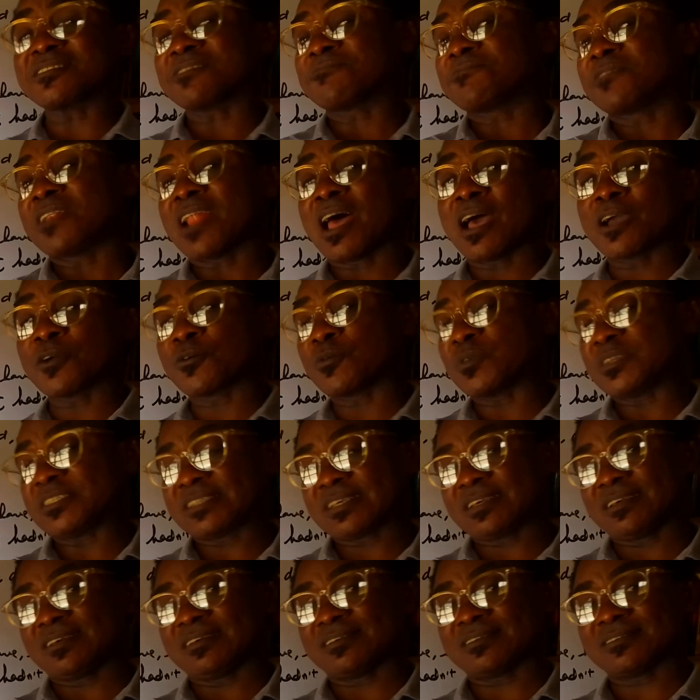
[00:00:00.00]
of language
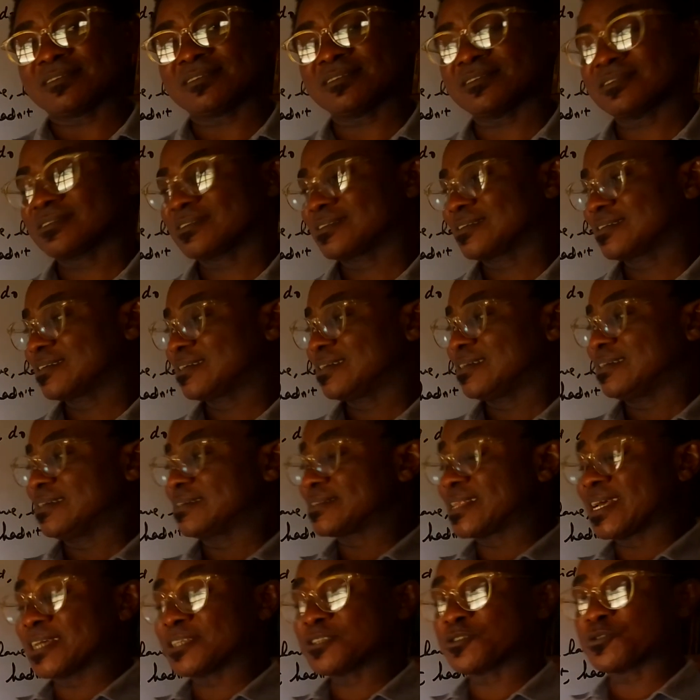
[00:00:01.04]
skill
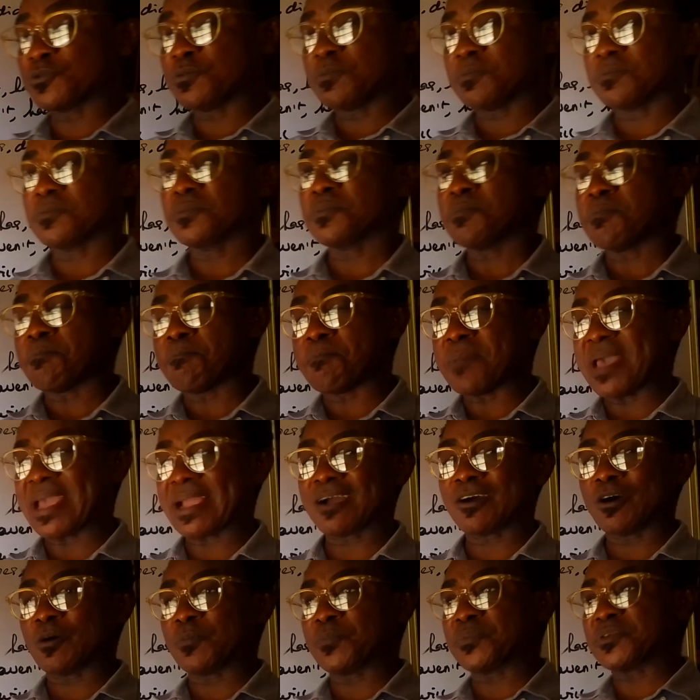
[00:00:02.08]
that should
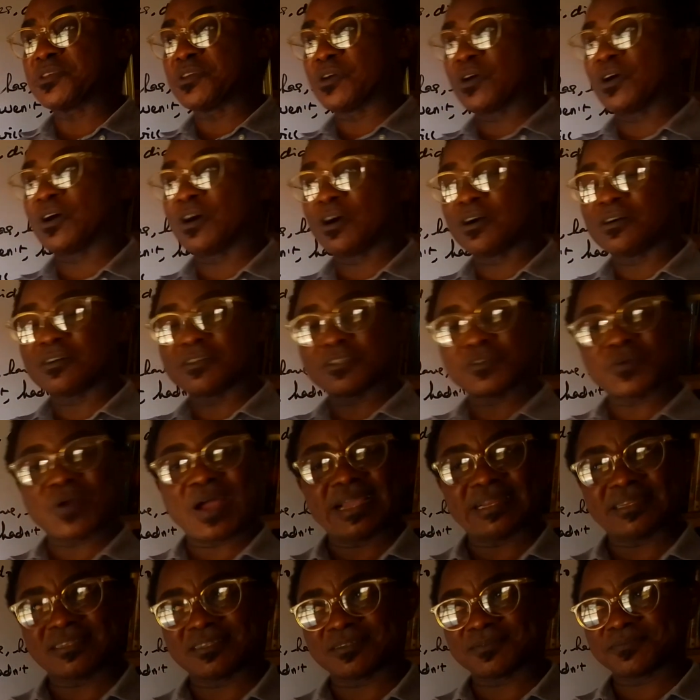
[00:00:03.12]
make up your
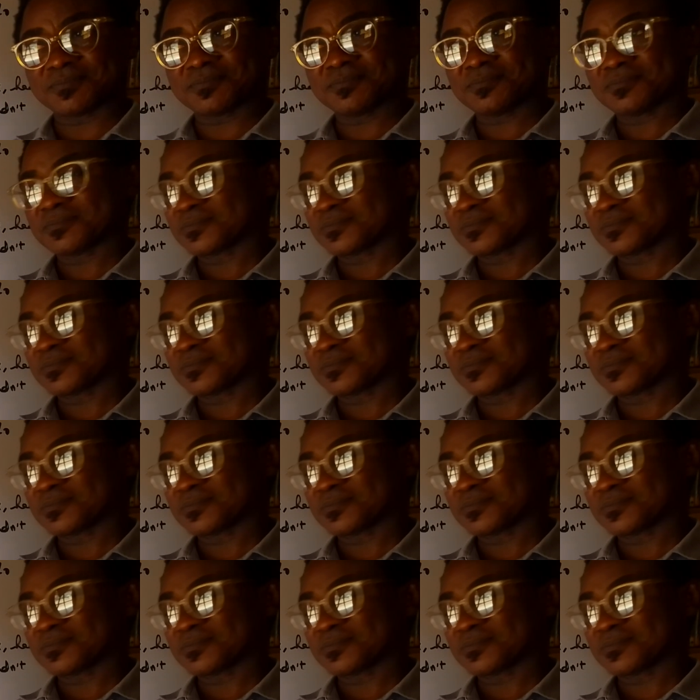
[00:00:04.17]
writing.